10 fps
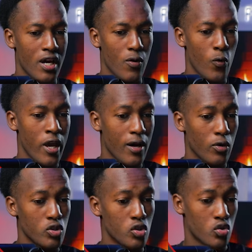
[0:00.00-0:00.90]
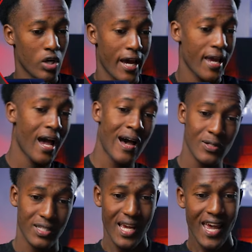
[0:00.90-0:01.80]
Now we are going to try
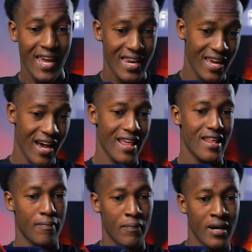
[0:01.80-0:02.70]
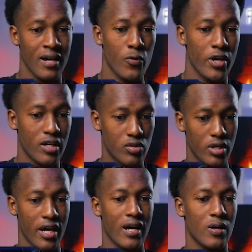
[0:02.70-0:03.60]
out any other pair we can
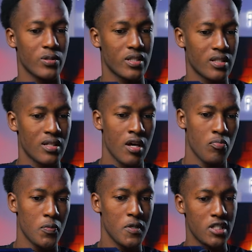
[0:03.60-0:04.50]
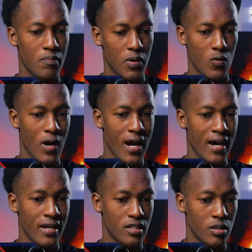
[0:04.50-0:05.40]
try out. Maybe
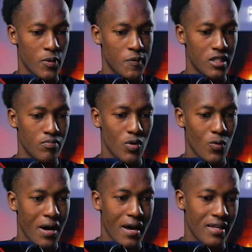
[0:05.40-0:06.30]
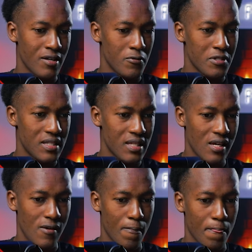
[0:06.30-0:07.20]
JPY, GBP, JPY. Let me
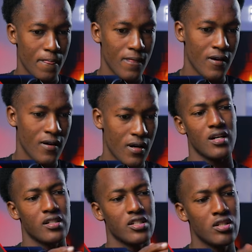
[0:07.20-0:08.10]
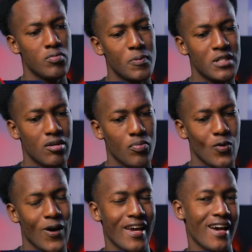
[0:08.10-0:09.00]
see. GBP,
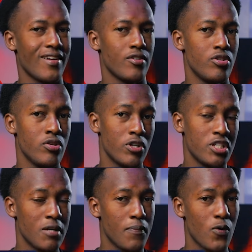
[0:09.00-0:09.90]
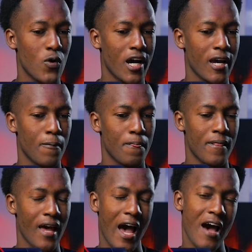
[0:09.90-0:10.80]
JPY and Euro JPY
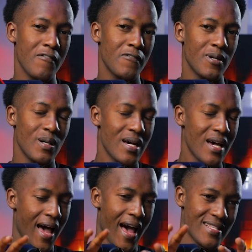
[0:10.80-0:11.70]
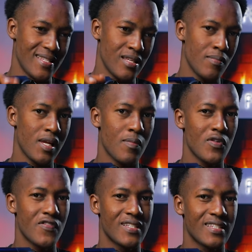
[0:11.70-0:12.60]
have a similar
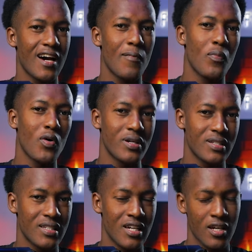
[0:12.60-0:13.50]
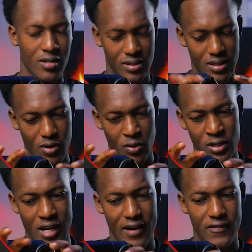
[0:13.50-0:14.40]
move at some point, because they
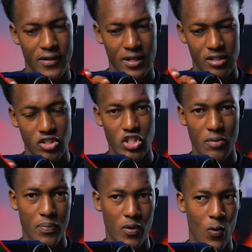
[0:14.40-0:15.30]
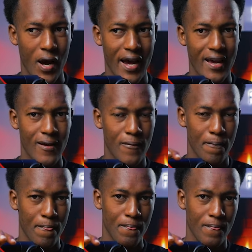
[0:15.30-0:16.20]
all have JPY
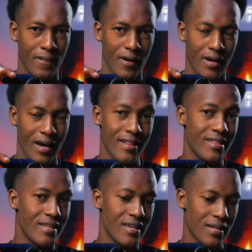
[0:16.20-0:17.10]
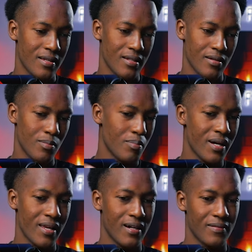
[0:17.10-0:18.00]
at the end.
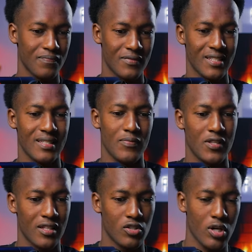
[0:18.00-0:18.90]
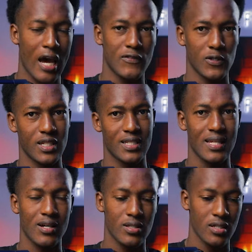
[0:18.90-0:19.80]
But that's something that you have to
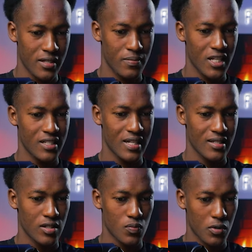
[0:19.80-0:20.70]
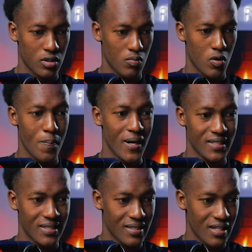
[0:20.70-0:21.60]
test out as many times as possible.
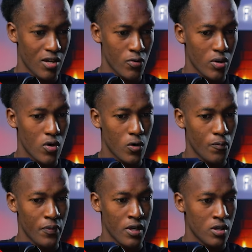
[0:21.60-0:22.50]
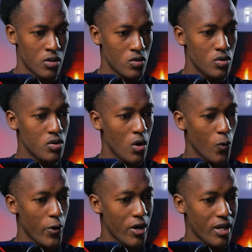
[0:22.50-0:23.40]
But here we go. So
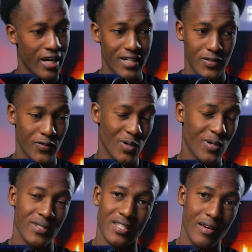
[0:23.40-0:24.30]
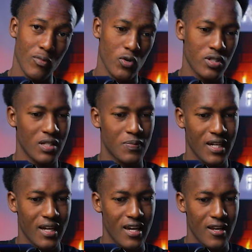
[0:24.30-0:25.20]
we're on H4, same concept
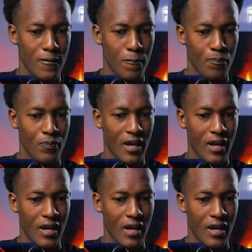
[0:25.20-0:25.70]
again.